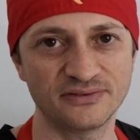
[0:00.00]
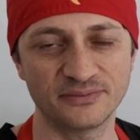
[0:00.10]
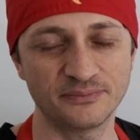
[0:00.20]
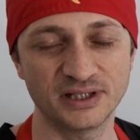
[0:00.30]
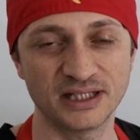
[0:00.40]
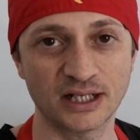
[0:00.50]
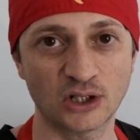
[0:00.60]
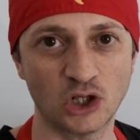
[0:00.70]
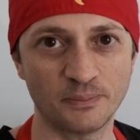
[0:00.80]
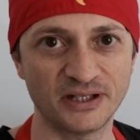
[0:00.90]
me a
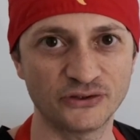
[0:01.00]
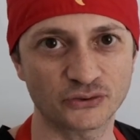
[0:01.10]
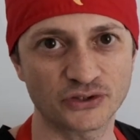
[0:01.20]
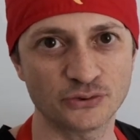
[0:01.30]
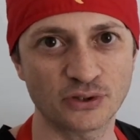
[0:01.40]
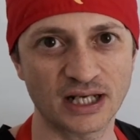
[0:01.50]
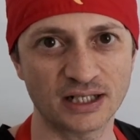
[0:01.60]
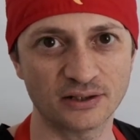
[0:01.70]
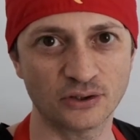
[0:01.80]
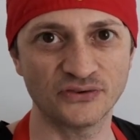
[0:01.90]
comment, or you
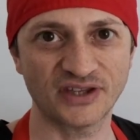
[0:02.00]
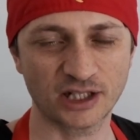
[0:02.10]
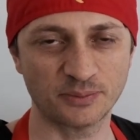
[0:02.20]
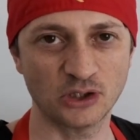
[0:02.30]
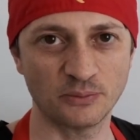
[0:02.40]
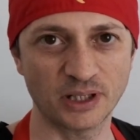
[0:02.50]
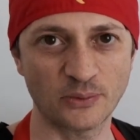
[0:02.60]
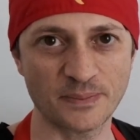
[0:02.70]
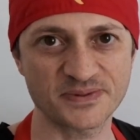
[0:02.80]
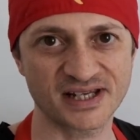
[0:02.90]
can contact me on my
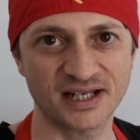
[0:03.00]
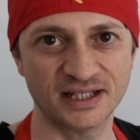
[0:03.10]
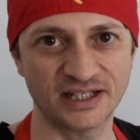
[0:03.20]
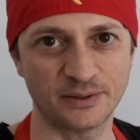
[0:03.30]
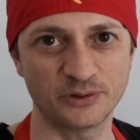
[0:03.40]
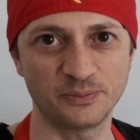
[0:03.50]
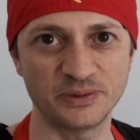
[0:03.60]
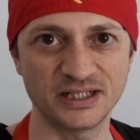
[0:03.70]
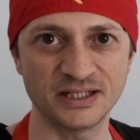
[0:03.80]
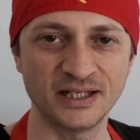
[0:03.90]
website, and I will
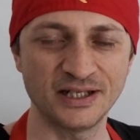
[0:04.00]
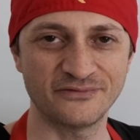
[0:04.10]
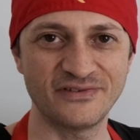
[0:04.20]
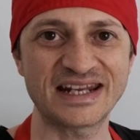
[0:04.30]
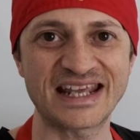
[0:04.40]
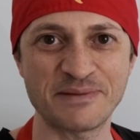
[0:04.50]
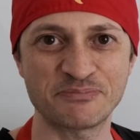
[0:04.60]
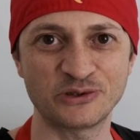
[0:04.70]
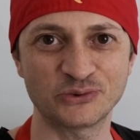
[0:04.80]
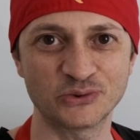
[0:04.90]
be very
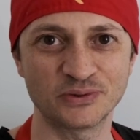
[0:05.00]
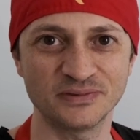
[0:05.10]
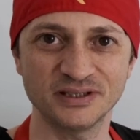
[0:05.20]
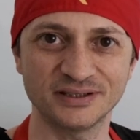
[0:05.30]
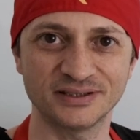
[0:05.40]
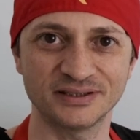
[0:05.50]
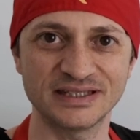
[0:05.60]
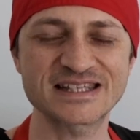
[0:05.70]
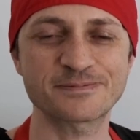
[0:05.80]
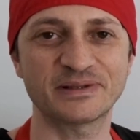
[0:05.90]
happy to
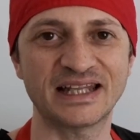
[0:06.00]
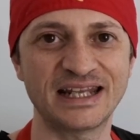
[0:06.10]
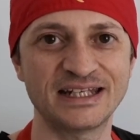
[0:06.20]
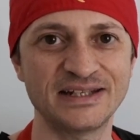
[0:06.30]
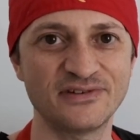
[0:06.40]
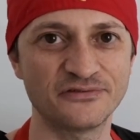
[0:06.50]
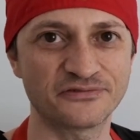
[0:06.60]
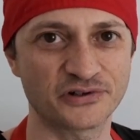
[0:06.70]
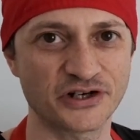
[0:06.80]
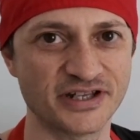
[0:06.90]
explain even
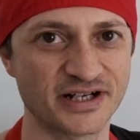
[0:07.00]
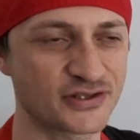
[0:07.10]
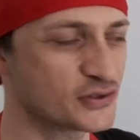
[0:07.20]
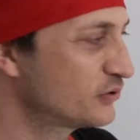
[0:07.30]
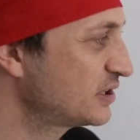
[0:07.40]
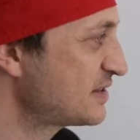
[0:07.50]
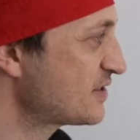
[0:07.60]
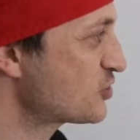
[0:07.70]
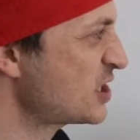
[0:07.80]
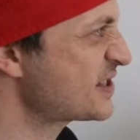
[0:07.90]
further. So this
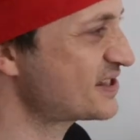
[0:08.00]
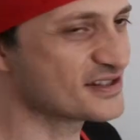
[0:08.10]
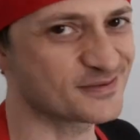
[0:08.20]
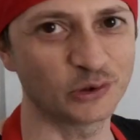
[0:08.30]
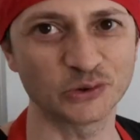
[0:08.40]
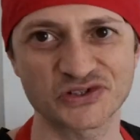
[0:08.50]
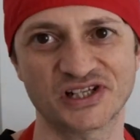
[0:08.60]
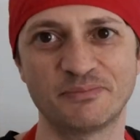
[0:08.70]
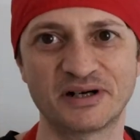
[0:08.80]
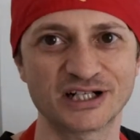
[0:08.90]
is just a small
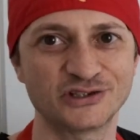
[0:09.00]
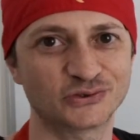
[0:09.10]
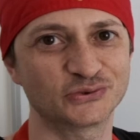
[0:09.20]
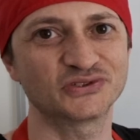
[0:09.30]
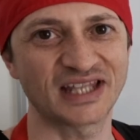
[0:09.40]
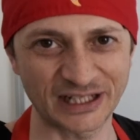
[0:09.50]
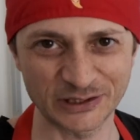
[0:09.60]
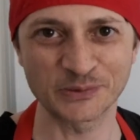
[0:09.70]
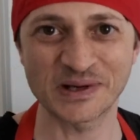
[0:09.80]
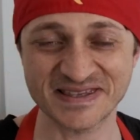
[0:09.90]
summary to tell
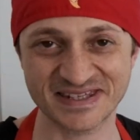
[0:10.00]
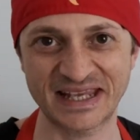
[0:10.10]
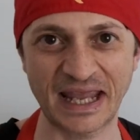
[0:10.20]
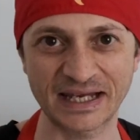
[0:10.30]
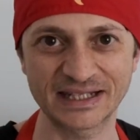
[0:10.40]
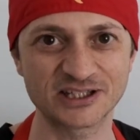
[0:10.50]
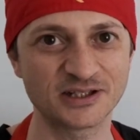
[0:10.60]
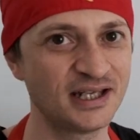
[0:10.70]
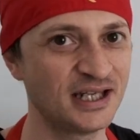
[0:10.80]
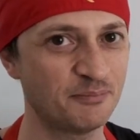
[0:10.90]
you once again that
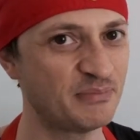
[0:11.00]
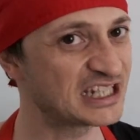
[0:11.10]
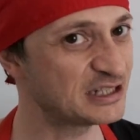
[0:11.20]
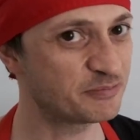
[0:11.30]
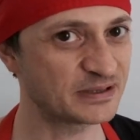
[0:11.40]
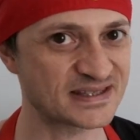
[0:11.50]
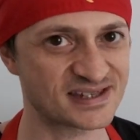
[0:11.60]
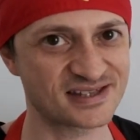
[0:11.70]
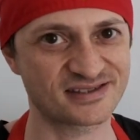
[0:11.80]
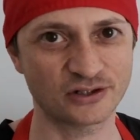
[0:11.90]
making pizza
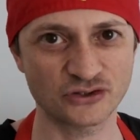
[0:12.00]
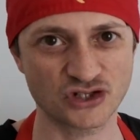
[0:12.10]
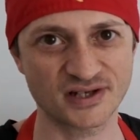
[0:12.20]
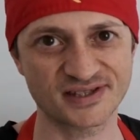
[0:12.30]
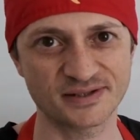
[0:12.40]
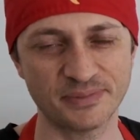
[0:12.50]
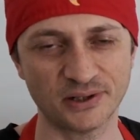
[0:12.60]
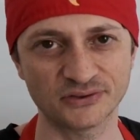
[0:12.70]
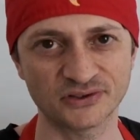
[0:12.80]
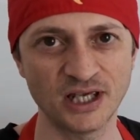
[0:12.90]
is not just
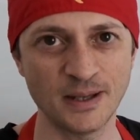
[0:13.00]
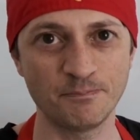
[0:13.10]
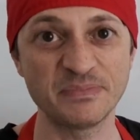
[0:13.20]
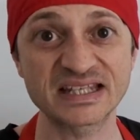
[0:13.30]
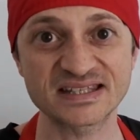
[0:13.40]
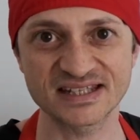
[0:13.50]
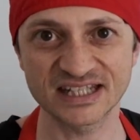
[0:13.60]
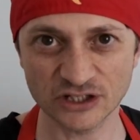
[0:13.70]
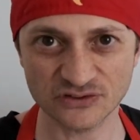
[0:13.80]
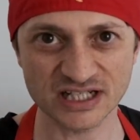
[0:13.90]
about mixing
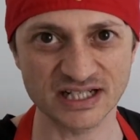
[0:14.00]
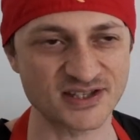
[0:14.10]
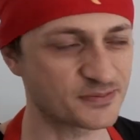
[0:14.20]
ingredients,